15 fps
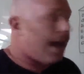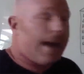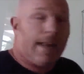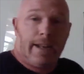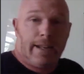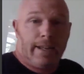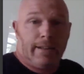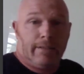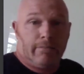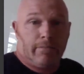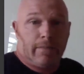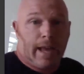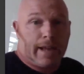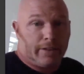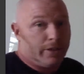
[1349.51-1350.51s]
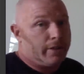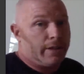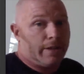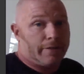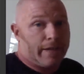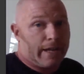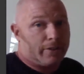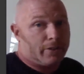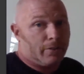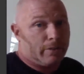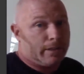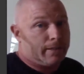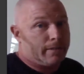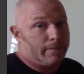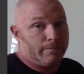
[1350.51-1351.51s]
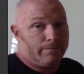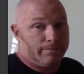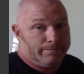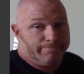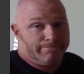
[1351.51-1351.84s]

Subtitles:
And he had good enough counsel where